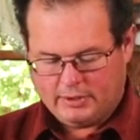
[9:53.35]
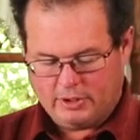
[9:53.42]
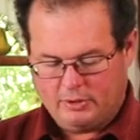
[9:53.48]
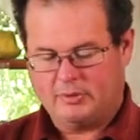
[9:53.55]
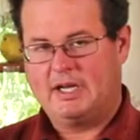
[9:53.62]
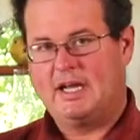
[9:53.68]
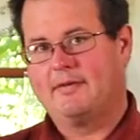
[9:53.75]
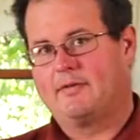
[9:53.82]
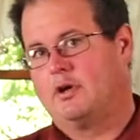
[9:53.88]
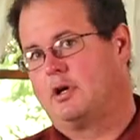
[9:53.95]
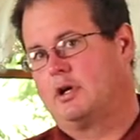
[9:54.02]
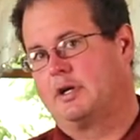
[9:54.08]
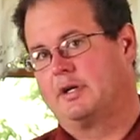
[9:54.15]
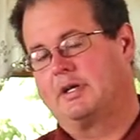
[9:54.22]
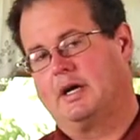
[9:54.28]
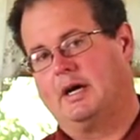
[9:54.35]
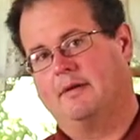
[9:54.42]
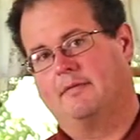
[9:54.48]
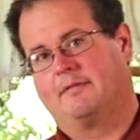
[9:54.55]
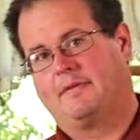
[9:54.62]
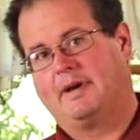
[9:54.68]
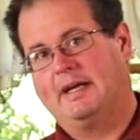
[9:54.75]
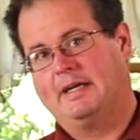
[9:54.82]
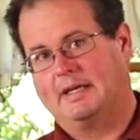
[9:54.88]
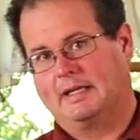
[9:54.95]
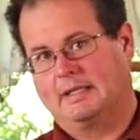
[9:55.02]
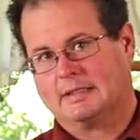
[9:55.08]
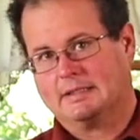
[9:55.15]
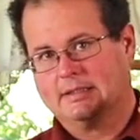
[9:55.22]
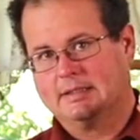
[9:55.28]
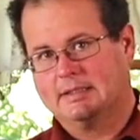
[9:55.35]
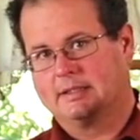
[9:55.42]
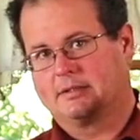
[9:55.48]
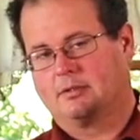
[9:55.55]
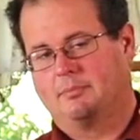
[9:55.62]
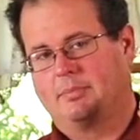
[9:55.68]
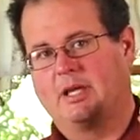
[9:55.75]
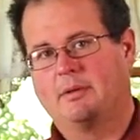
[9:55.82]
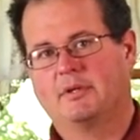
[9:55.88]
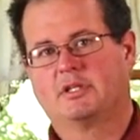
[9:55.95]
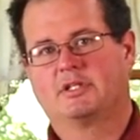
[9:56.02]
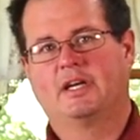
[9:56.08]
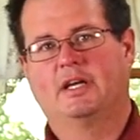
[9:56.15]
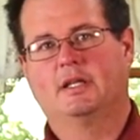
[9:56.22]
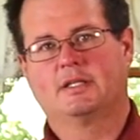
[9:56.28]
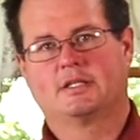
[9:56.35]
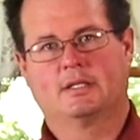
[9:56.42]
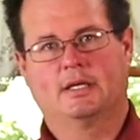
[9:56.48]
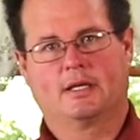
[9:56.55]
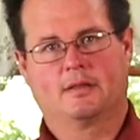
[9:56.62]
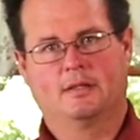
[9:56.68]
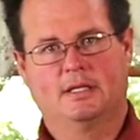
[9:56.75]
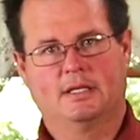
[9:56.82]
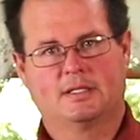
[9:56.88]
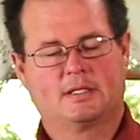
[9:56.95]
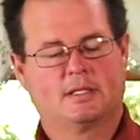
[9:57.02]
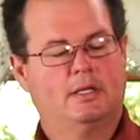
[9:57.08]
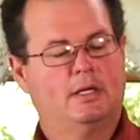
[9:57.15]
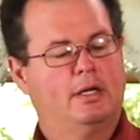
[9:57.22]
You might have a hard time finding little baby shallots like this.